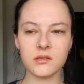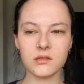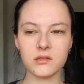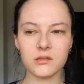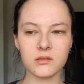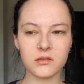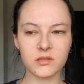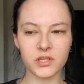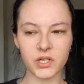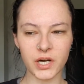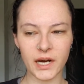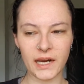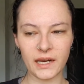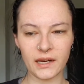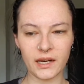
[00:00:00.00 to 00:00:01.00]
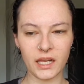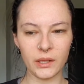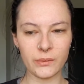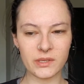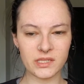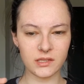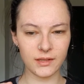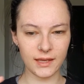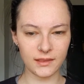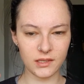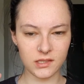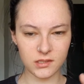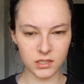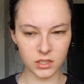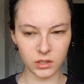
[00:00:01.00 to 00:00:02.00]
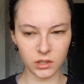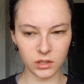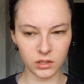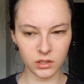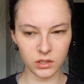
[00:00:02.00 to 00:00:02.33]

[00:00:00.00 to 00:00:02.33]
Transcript: screen, and he was in like this little,